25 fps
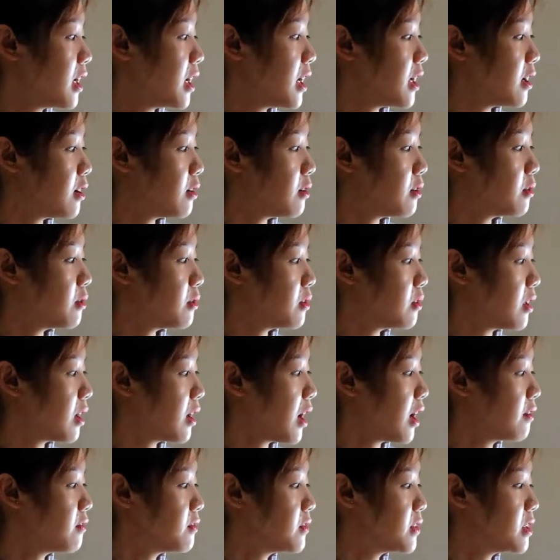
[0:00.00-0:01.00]
and
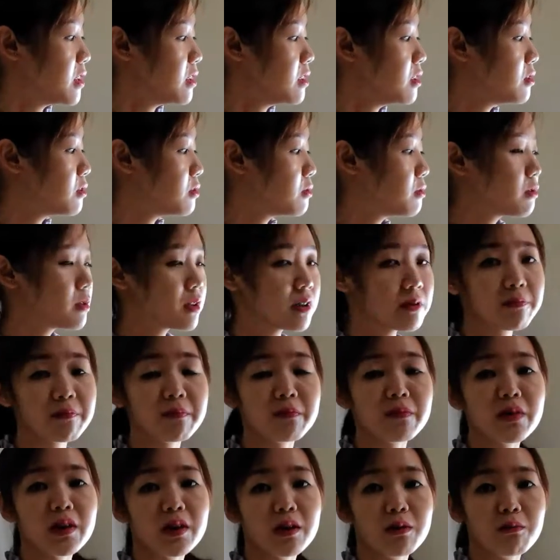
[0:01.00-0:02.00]
after you
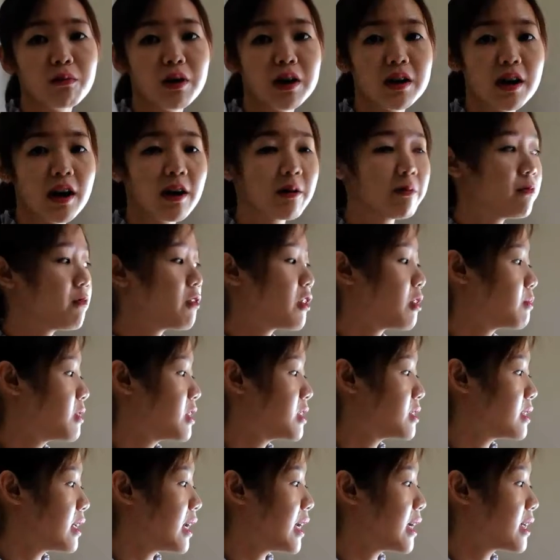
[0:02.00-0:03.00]
went up from the
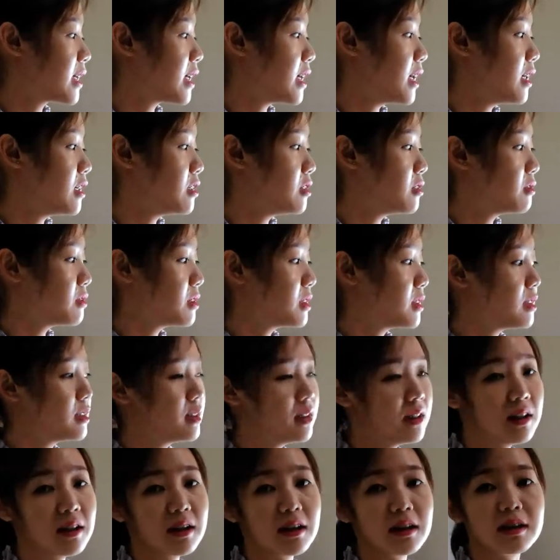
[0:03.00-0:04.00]
staircase, you will
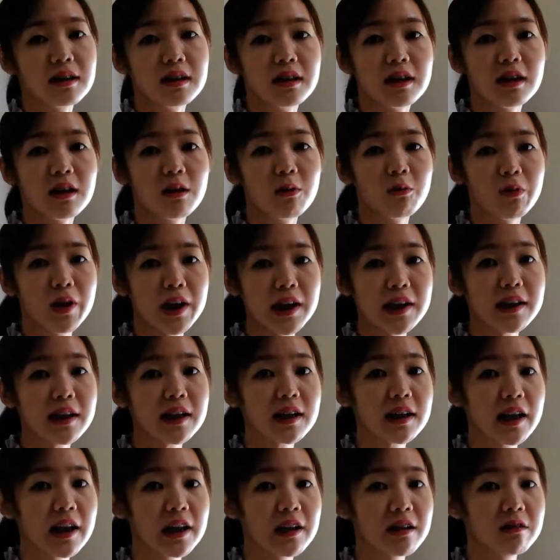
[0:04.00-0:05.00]
see the
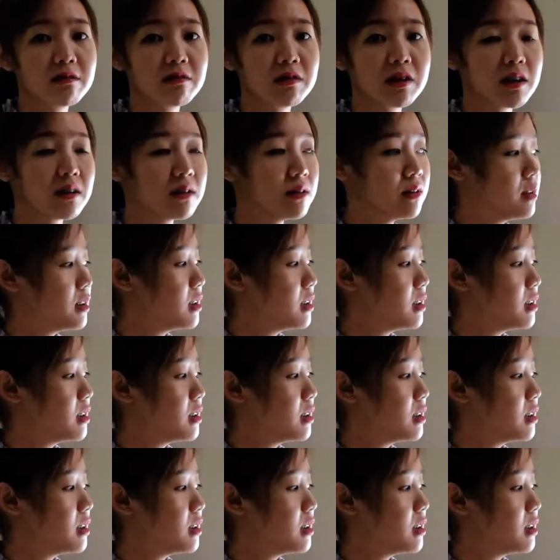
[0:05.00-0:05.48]
waiting area.